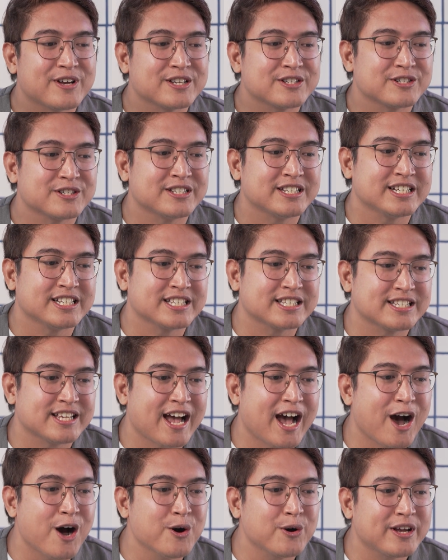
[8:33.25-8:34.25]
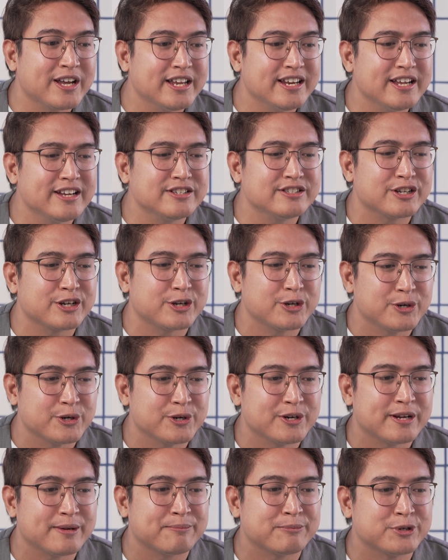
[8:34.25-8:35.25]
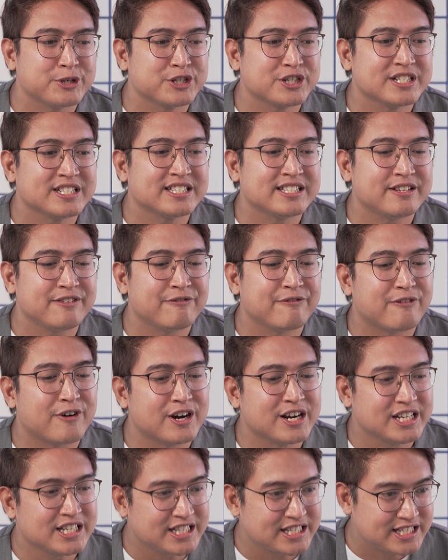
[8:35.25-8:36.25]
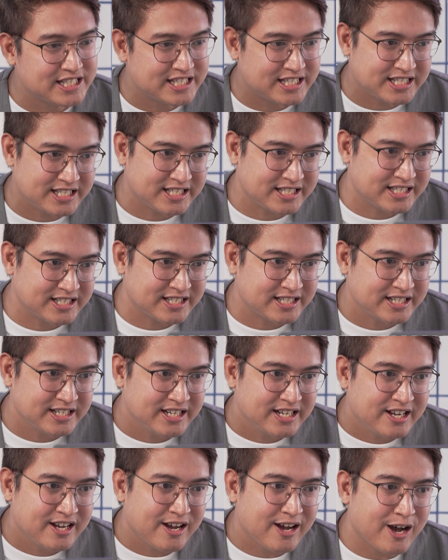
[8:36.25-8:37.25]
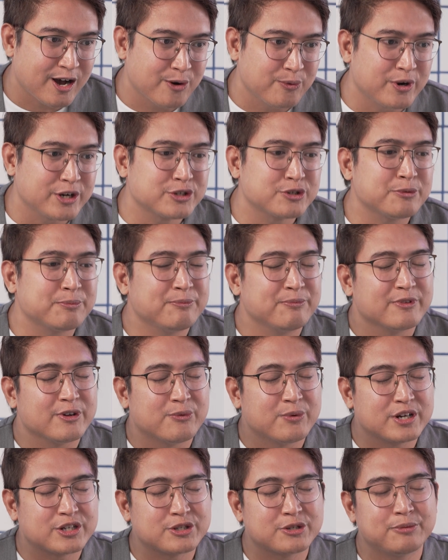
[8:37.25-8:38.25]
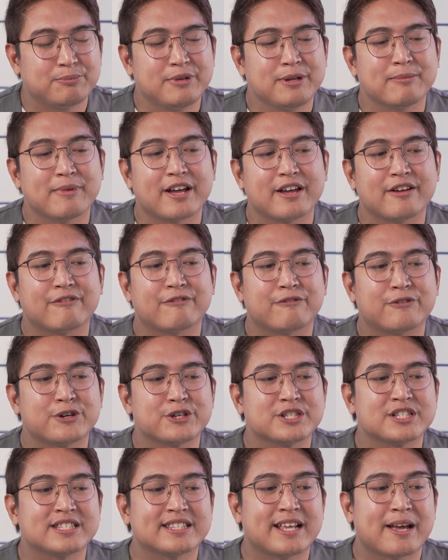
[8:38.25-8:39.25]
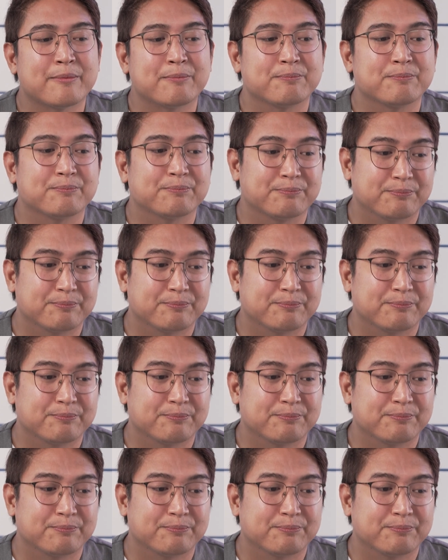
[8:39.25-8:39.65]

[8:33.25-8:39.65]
question is, how can I secure emergency funds? What should be my first step?